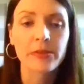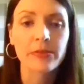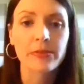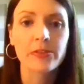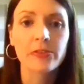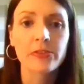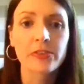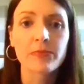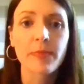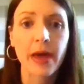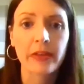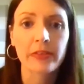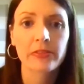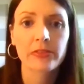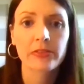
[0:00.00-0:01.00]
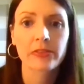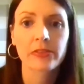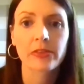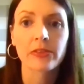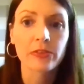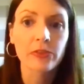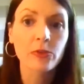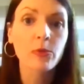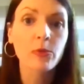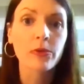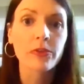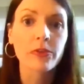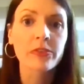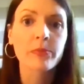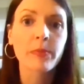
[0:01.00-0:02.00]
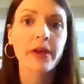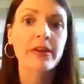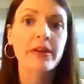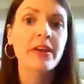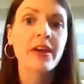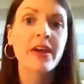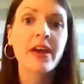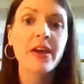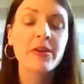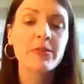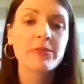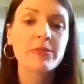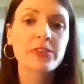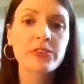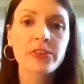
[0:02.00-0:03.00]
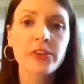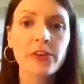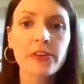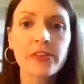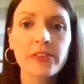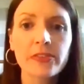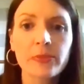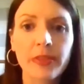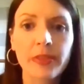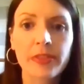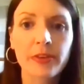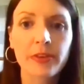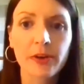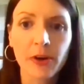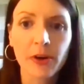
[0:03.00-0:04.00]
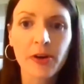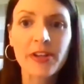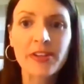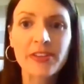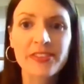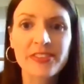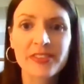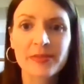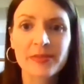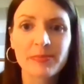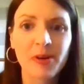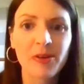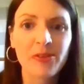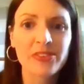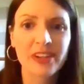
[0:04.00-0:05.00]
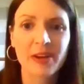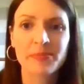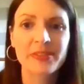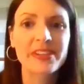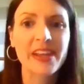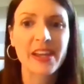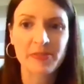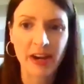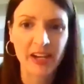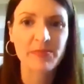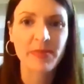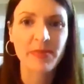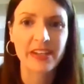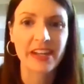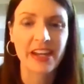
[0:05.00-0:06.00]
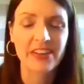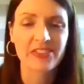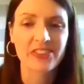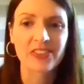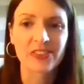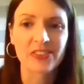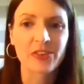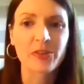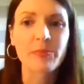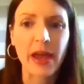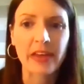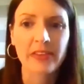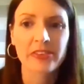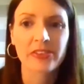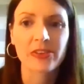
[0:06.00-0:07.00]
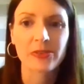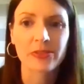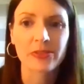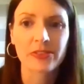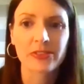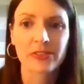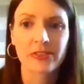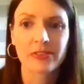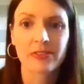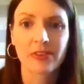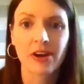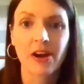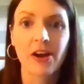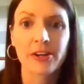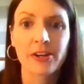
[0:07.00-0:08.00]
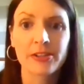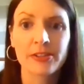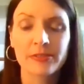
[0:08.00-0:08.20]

use of masks in schools, but just curious what the current most up-to-date recommendations for mask use are.